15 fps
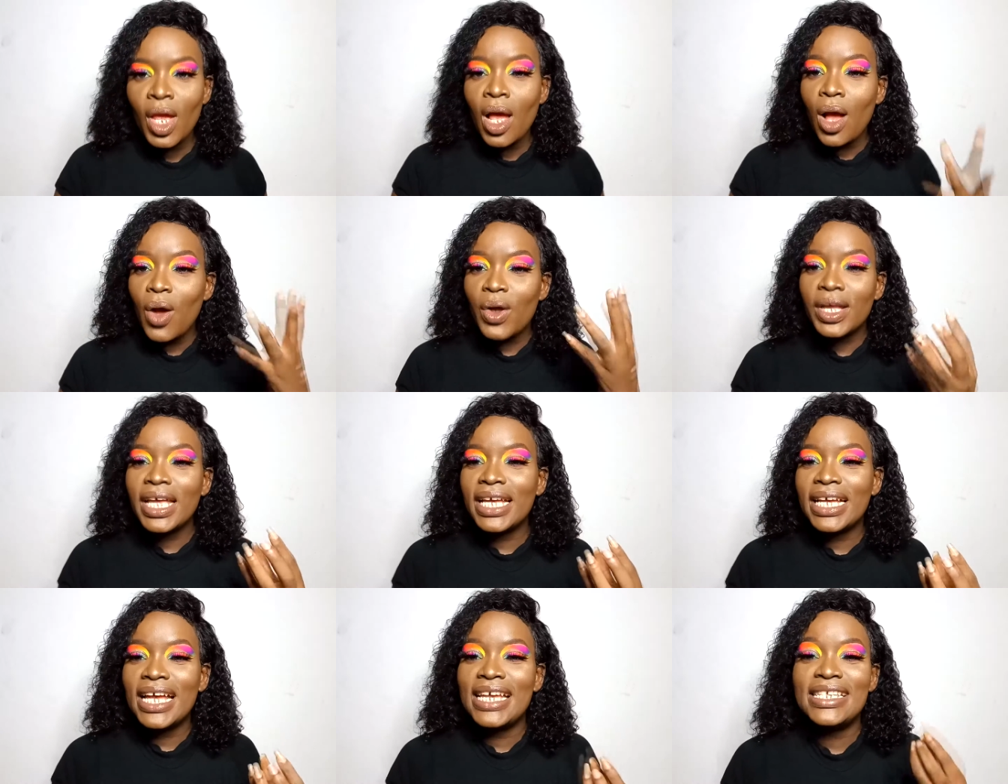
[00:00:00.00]

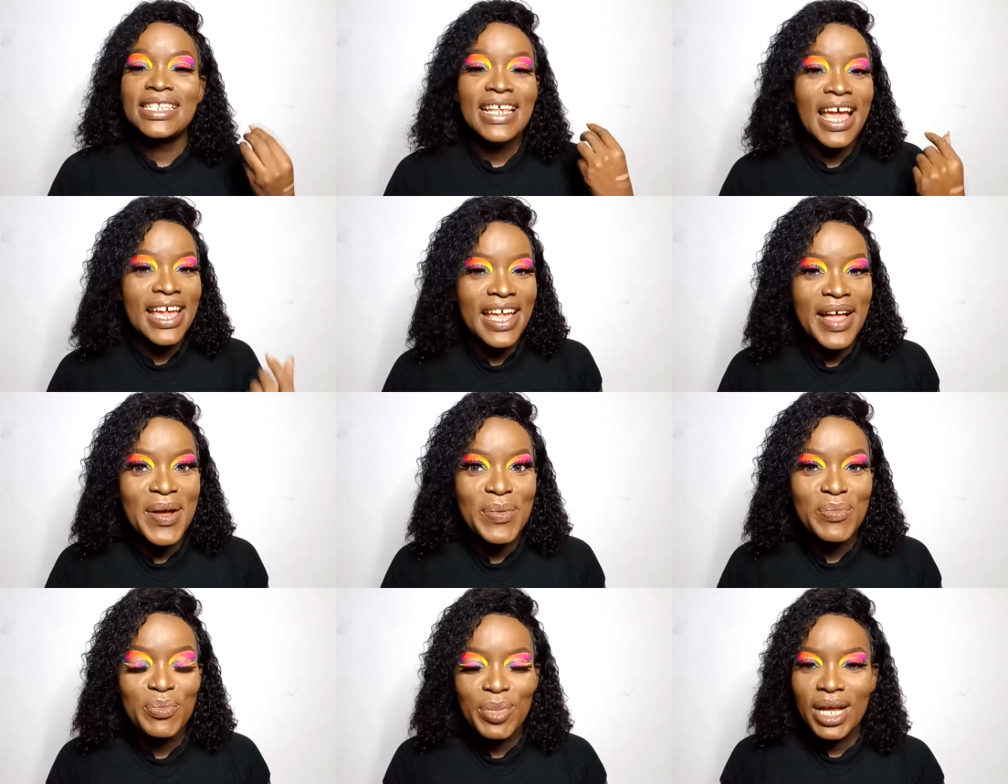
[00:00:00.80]
Okay guys, I
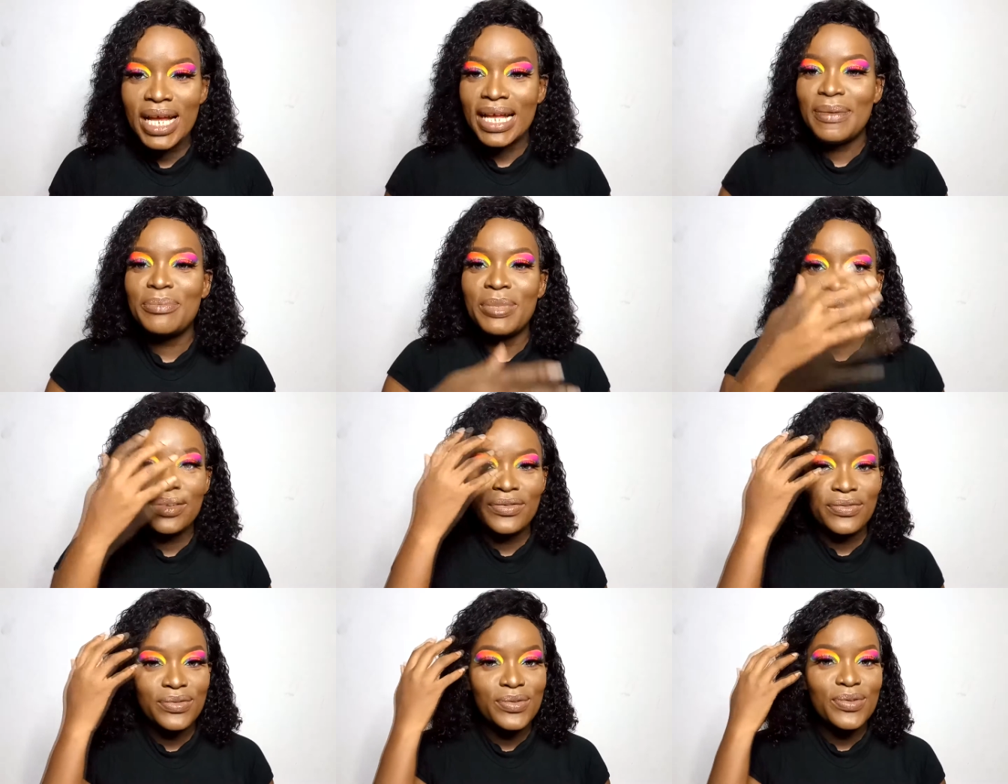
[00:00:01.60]
am back. My
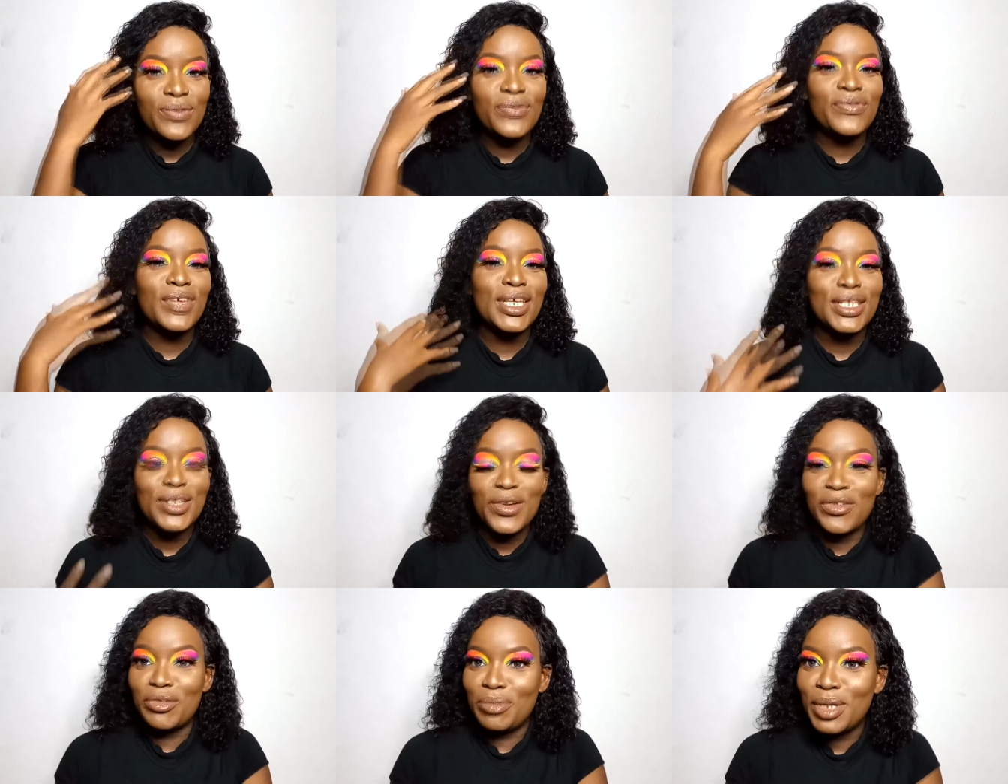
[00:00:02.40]
full face
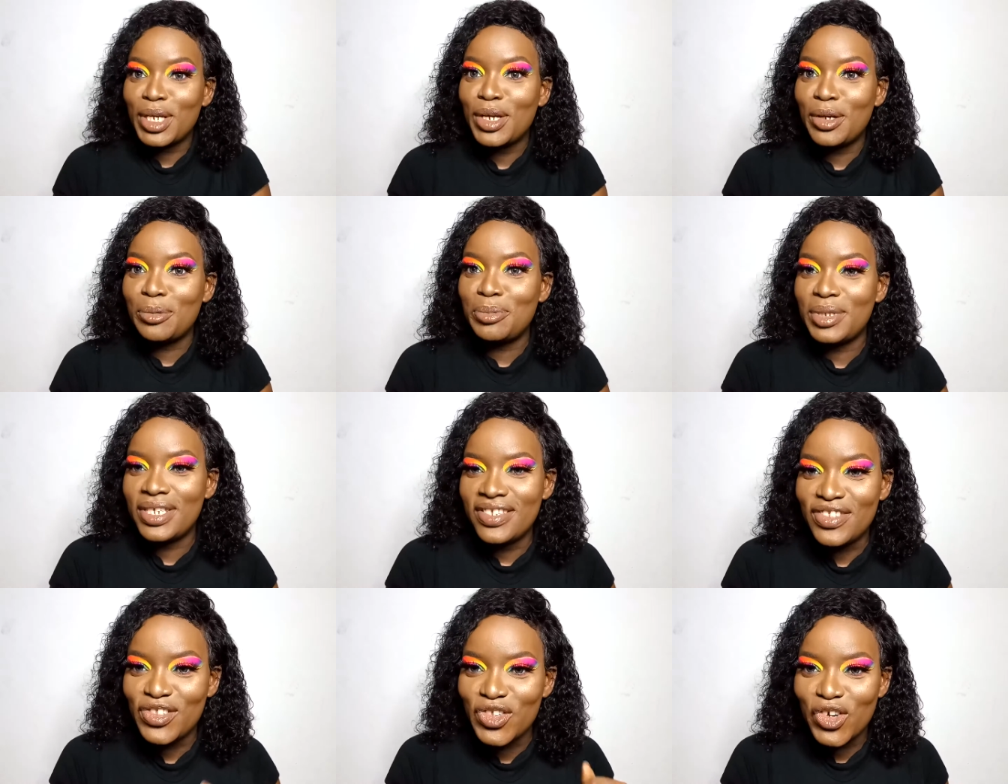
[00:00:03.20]
of makeup
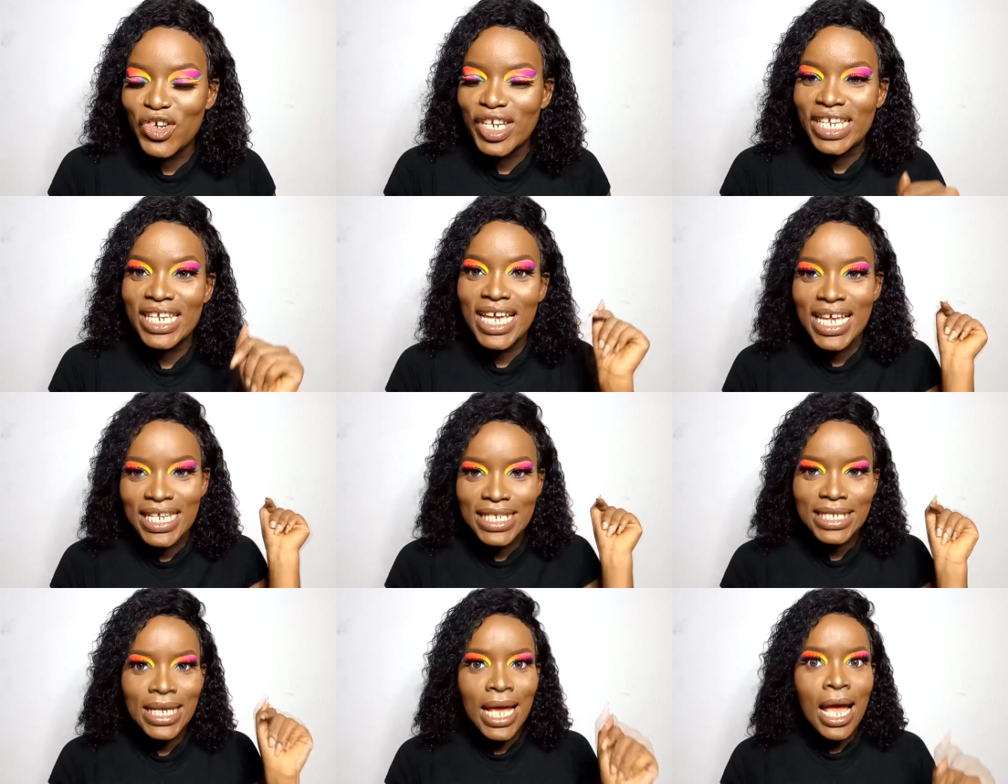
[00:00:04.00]
is done.
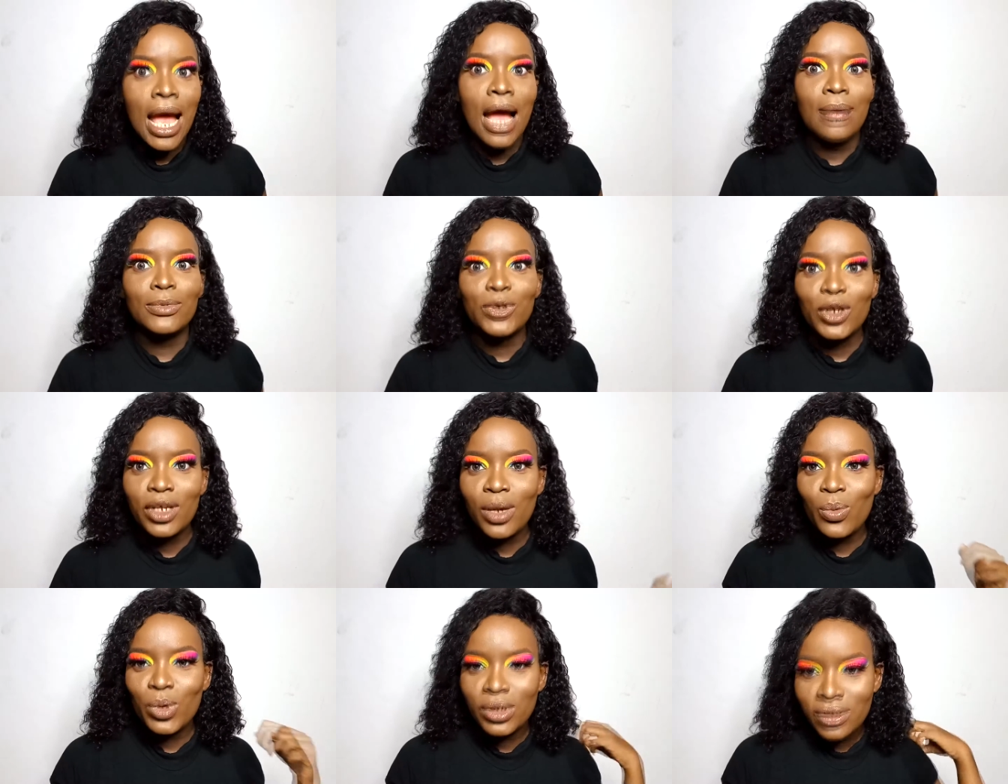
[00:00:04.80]
Yes, I'm sure
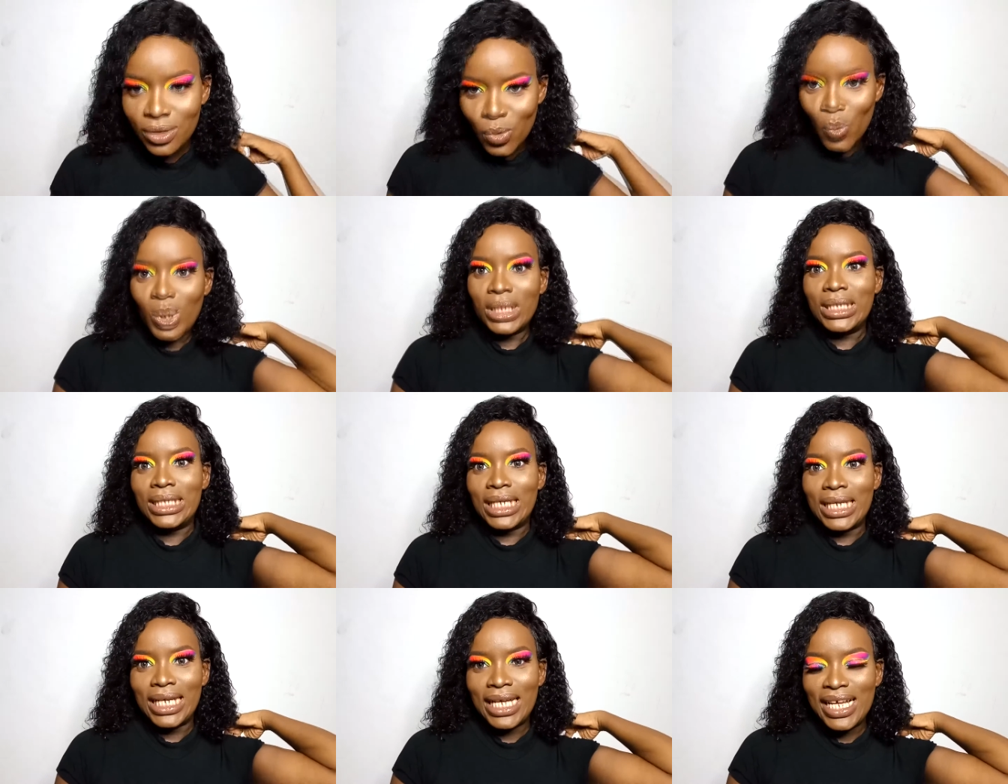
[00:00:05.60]
you're wondering
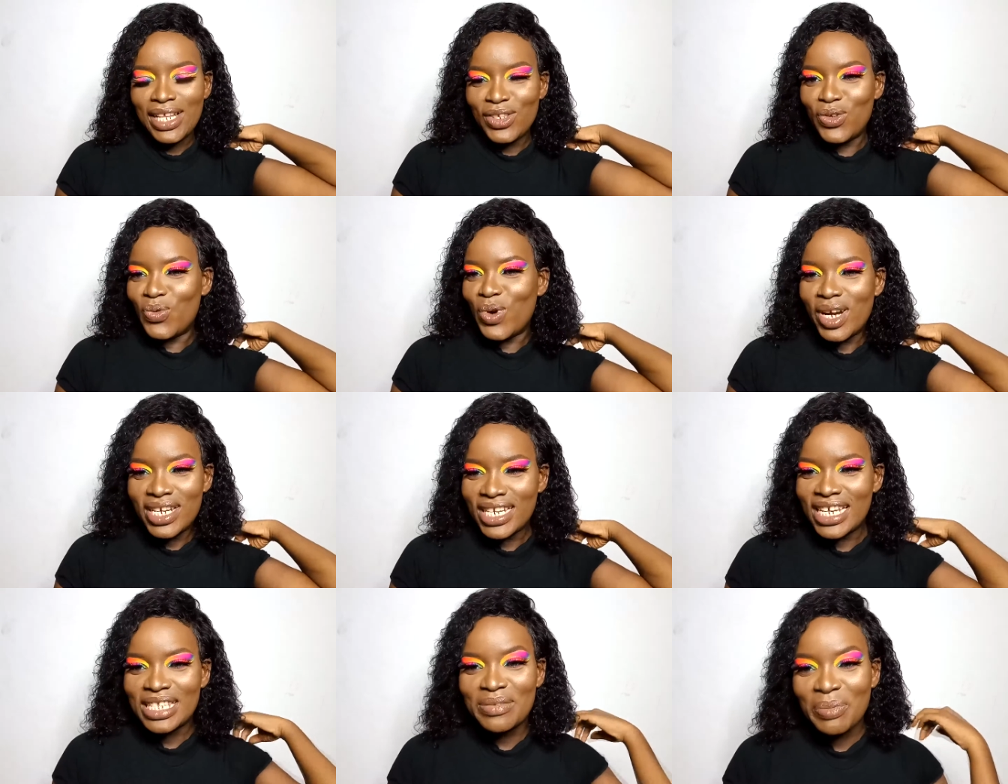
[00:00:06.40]
you
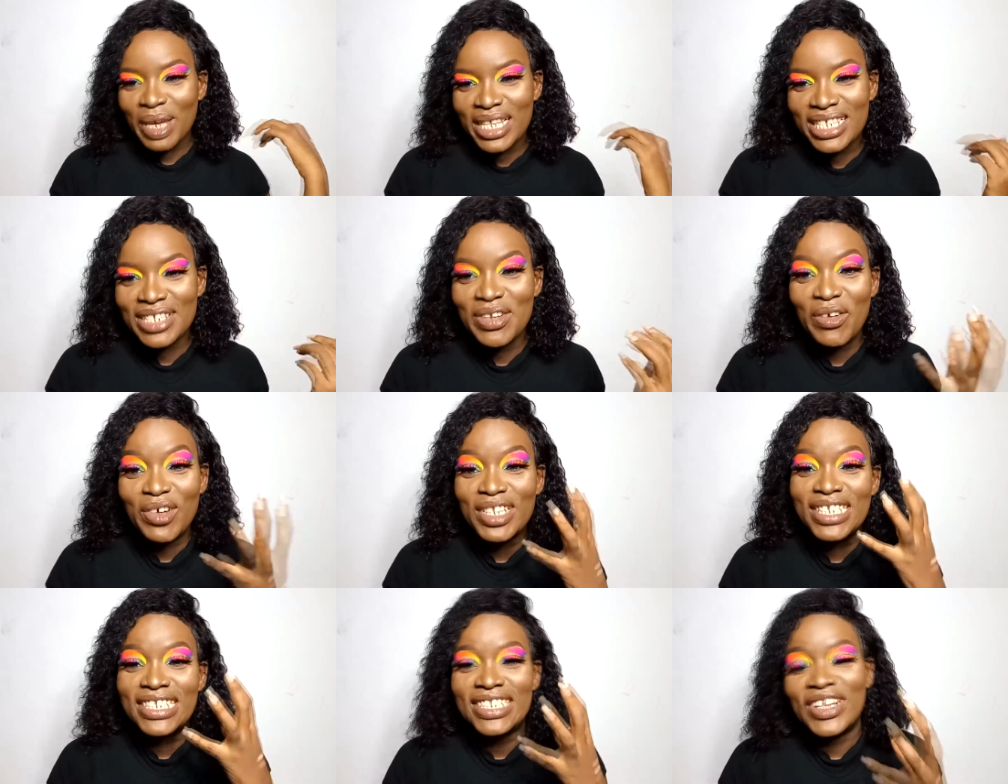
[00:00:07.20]
weren't expecting all
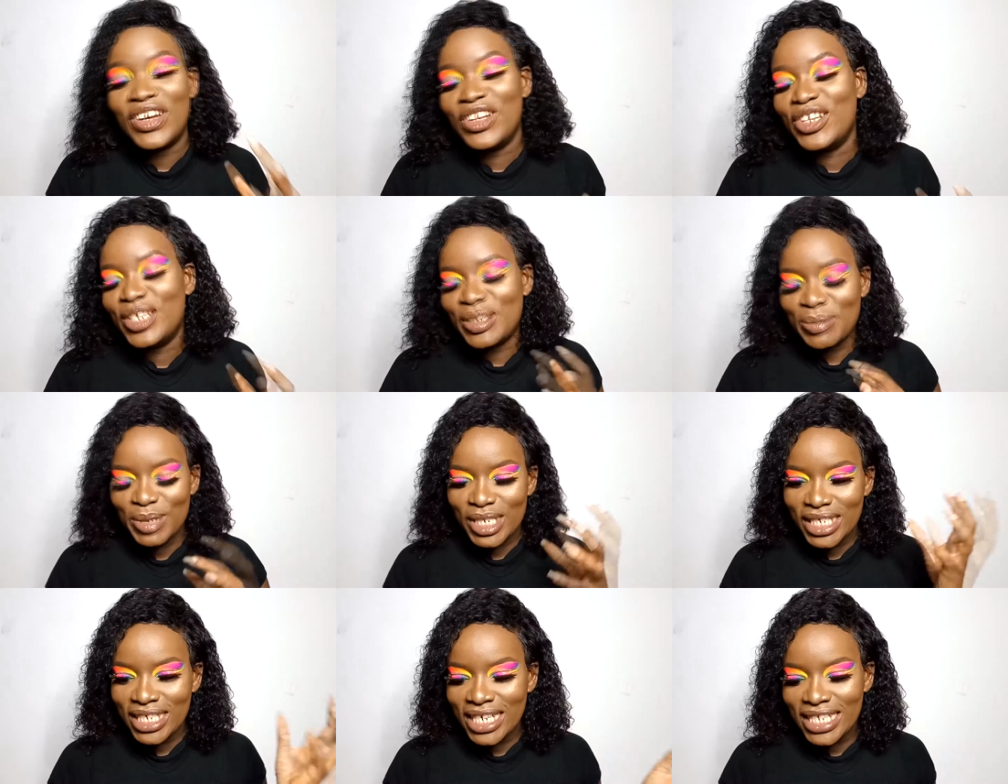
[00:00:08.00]
these colors,
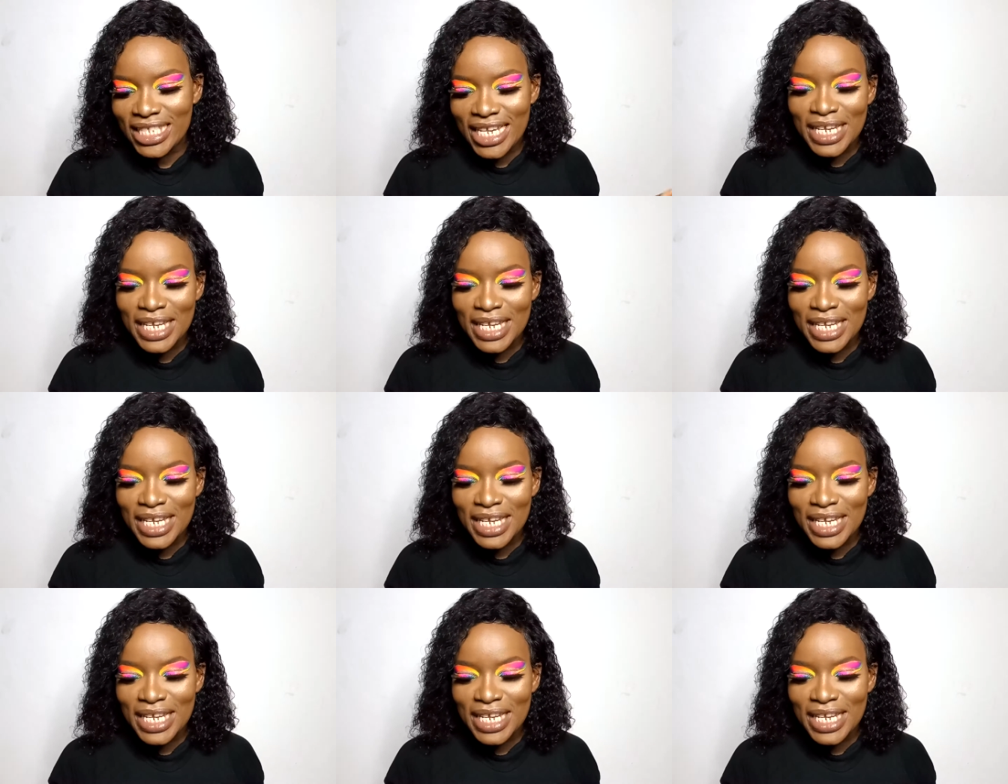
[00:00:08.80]
but yes.